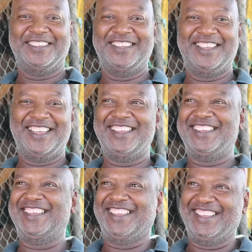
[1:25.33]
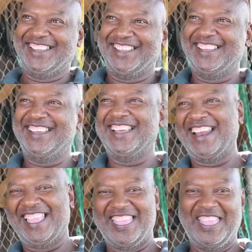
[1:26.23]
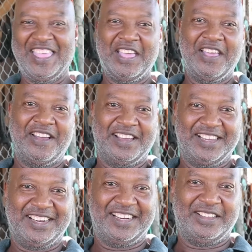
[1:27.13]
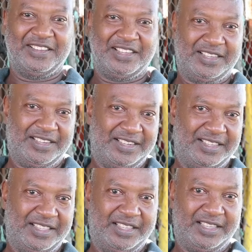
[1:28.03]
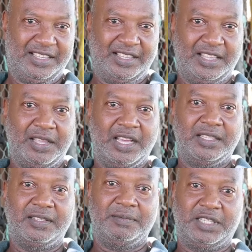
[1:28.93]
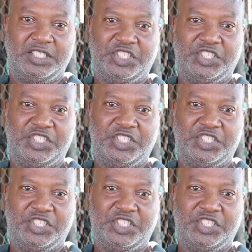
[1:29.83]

and the farm out at Bowden was owned by Mr.